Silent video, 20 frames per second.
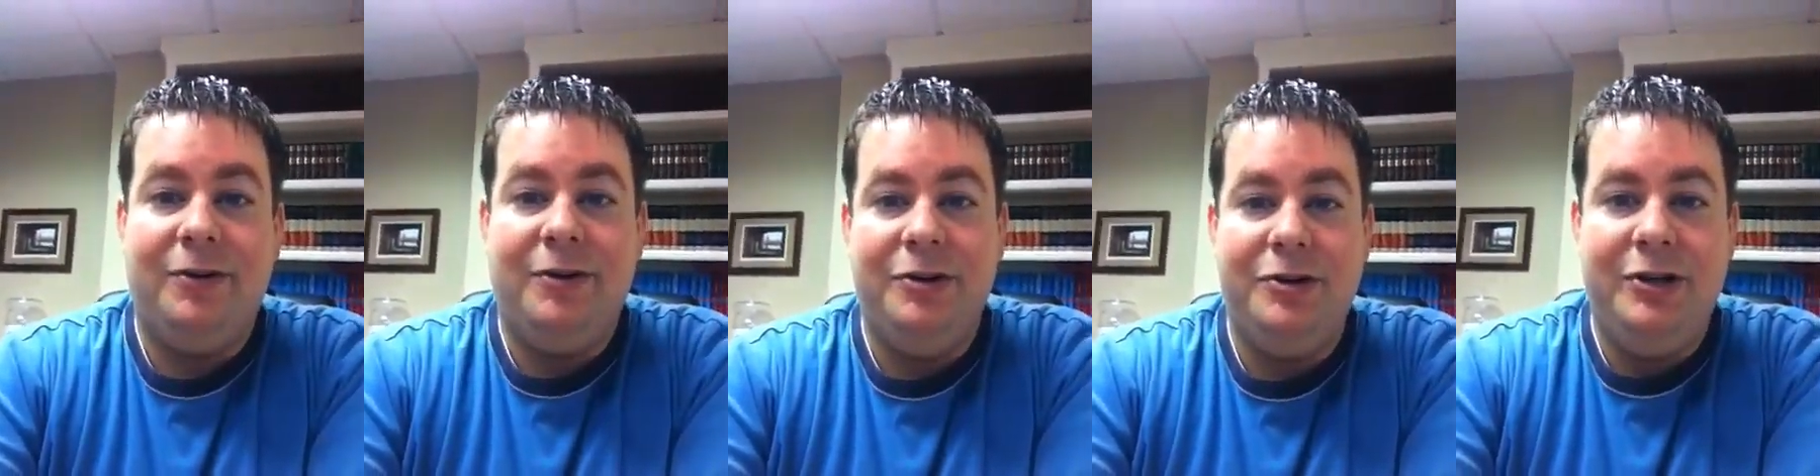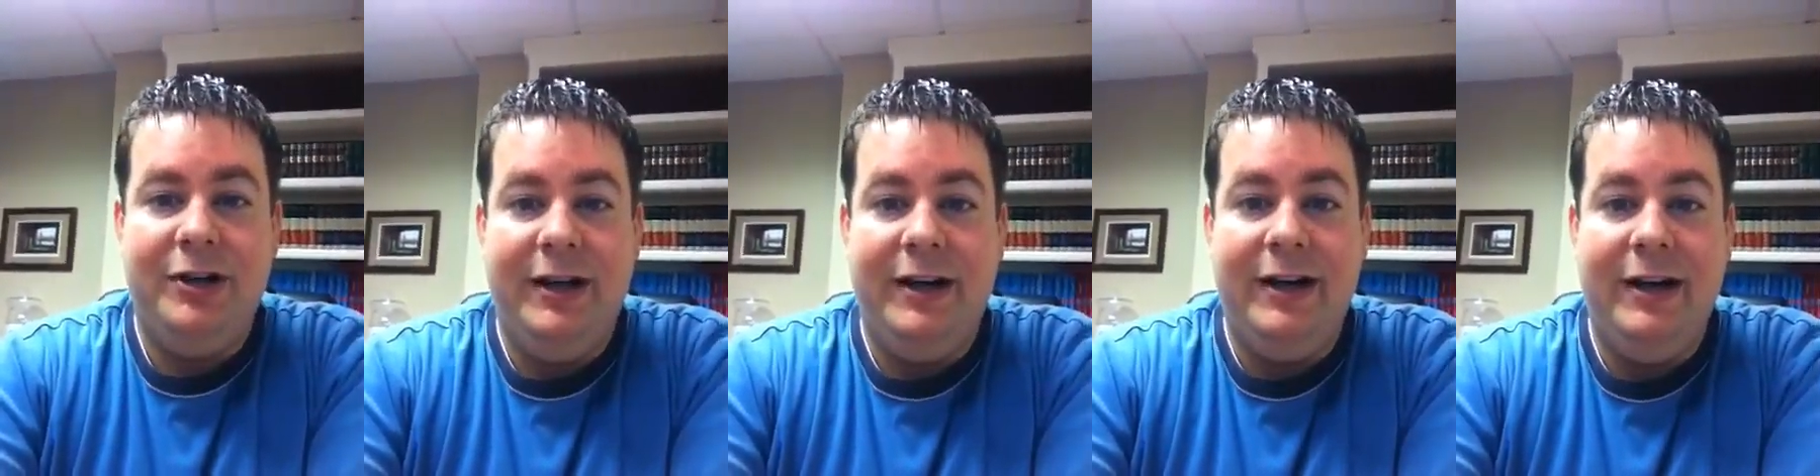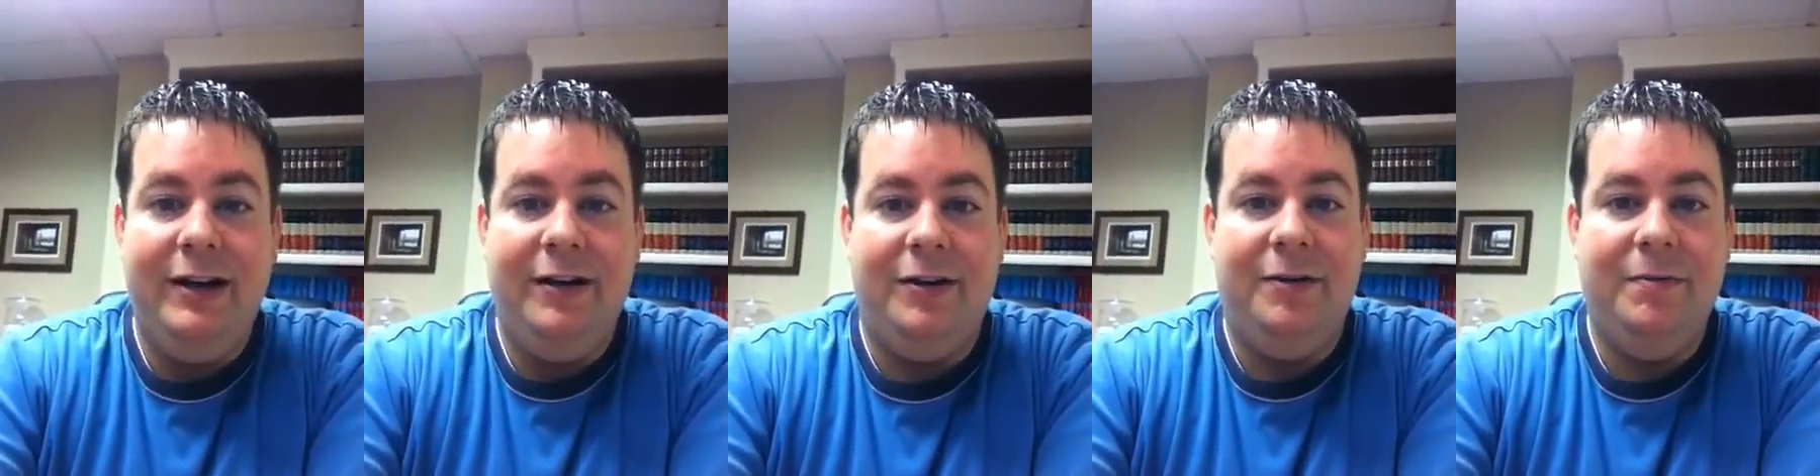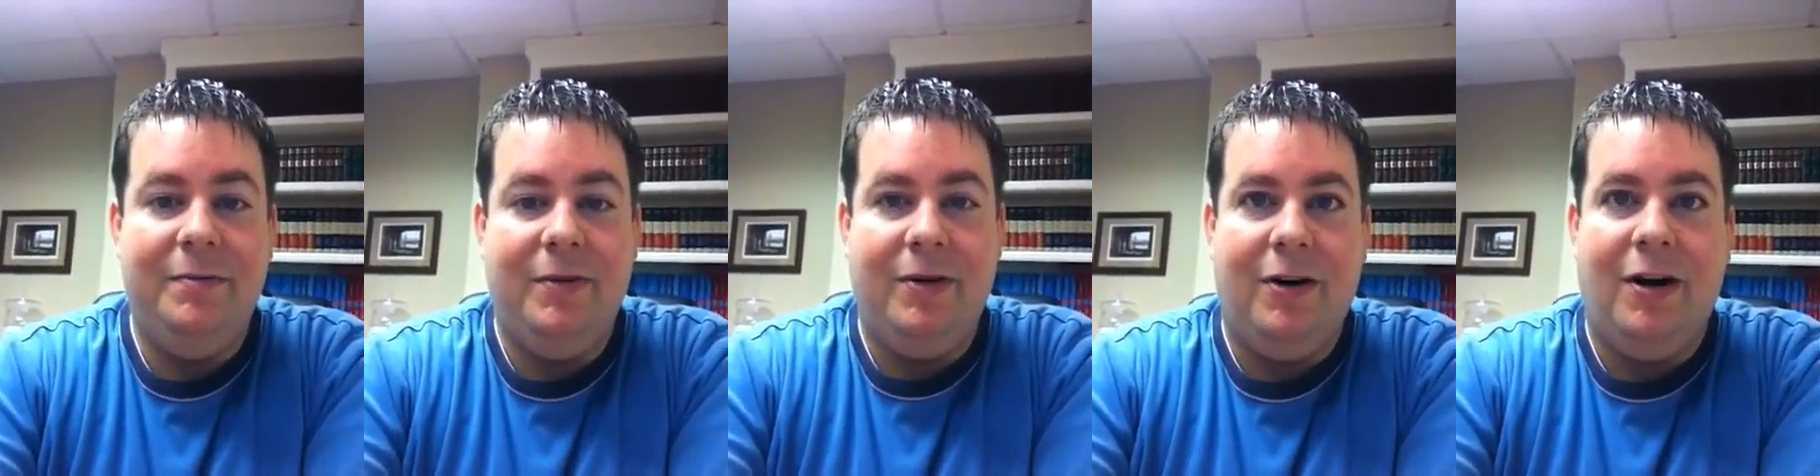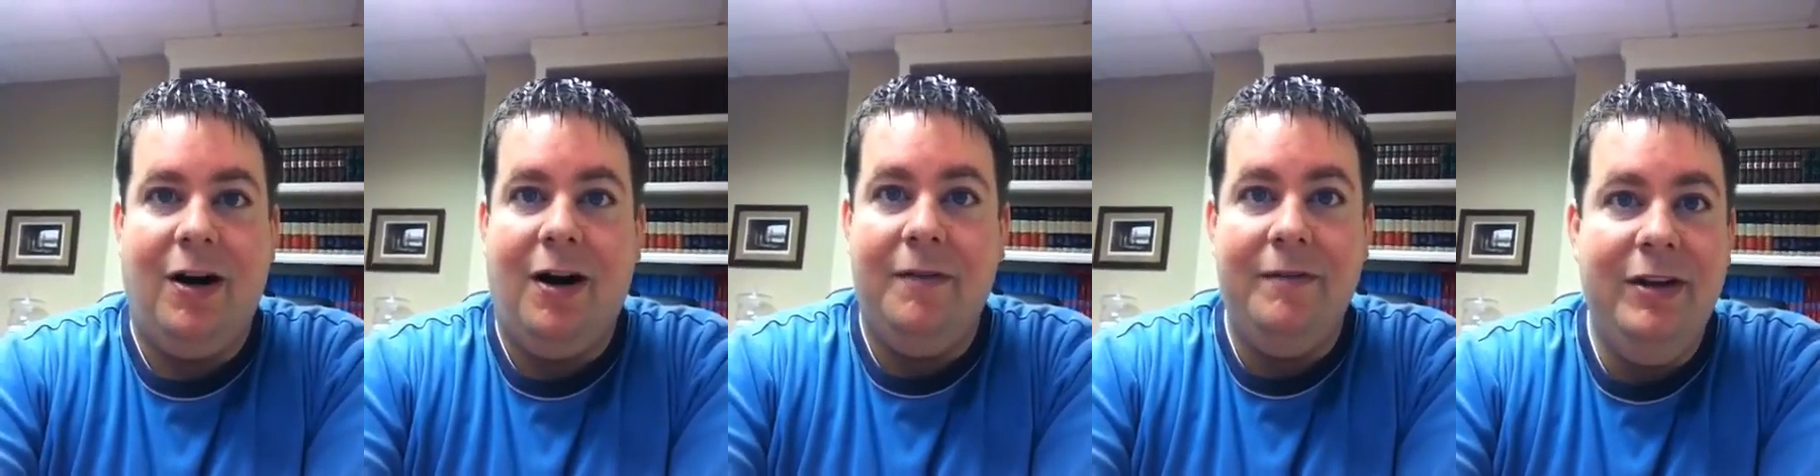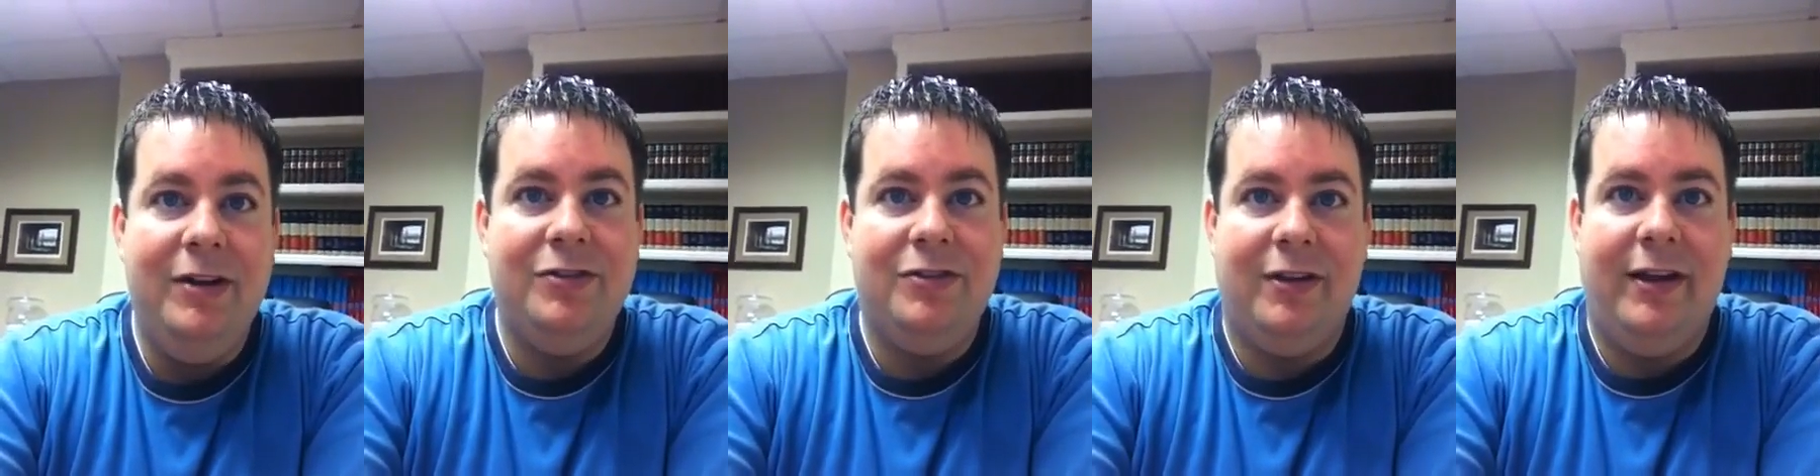Christianity are
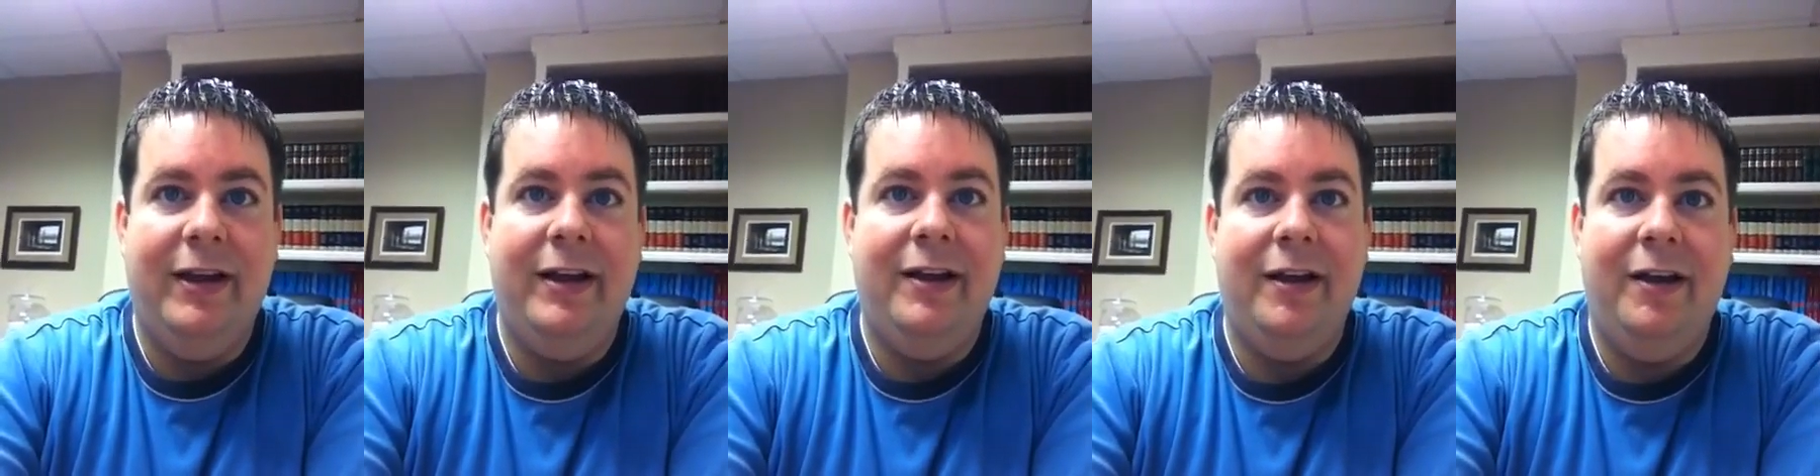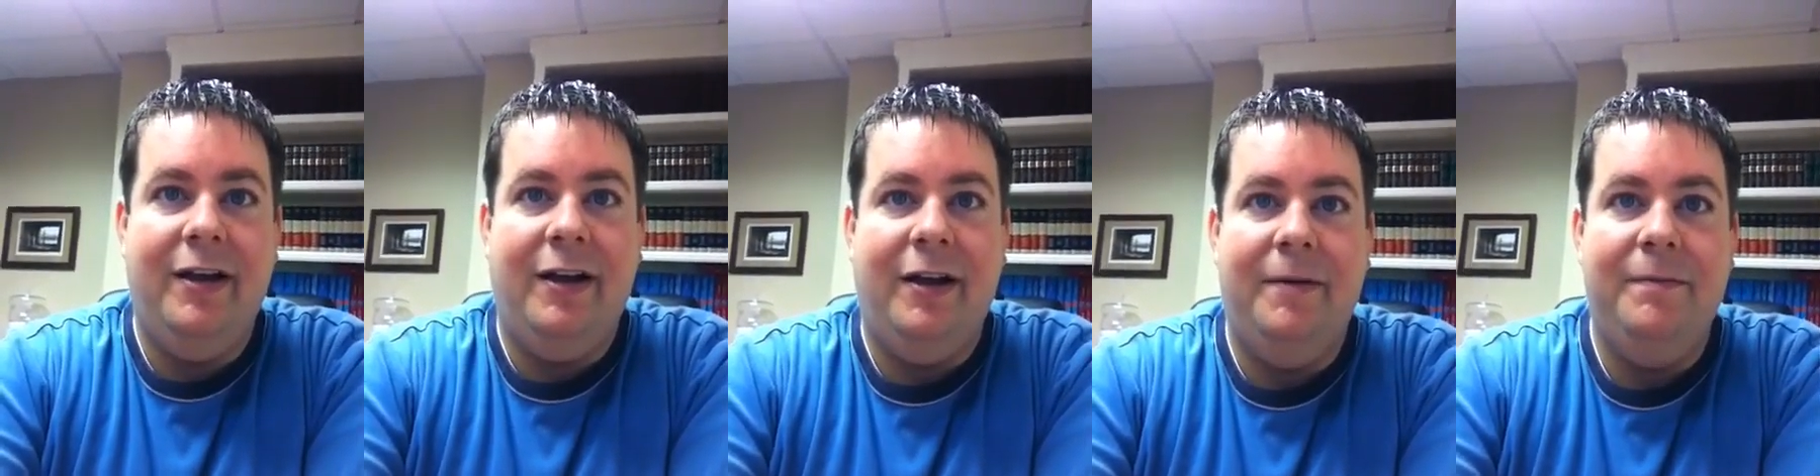obvious, like